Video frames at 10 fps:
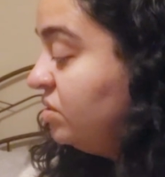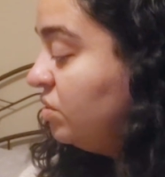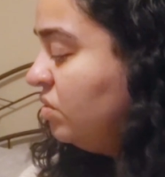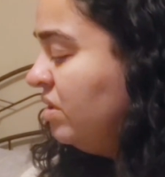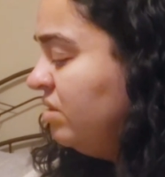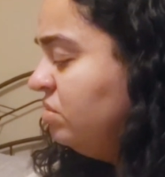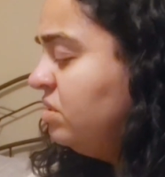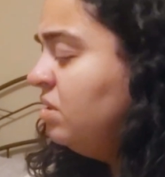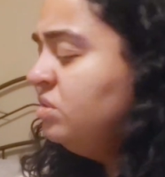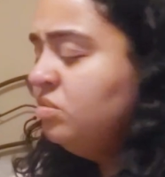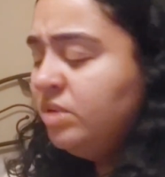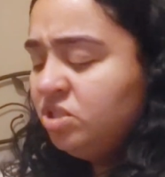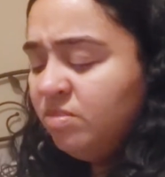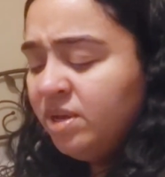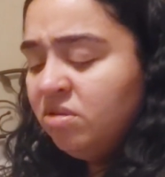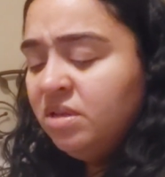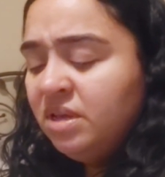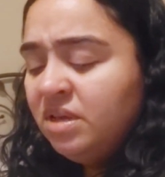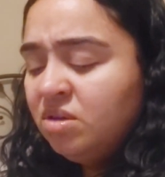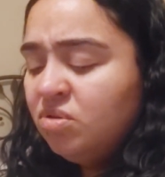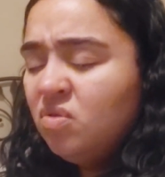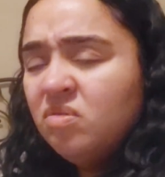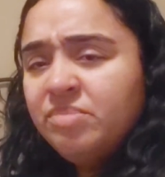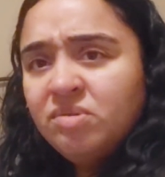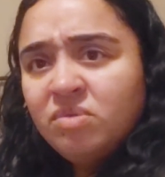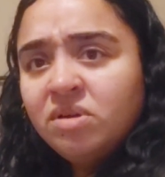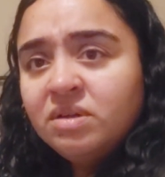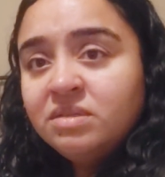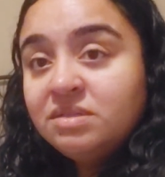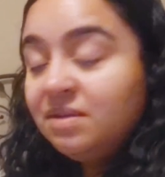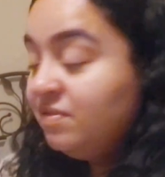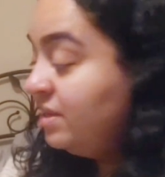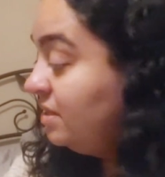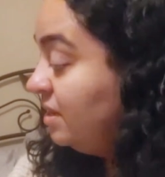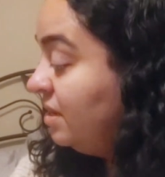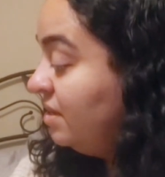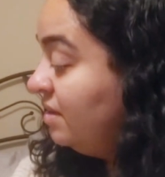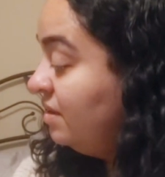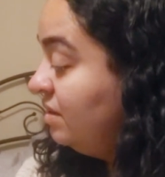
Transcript: So I don't talk too much about like corporate work and stuff like that.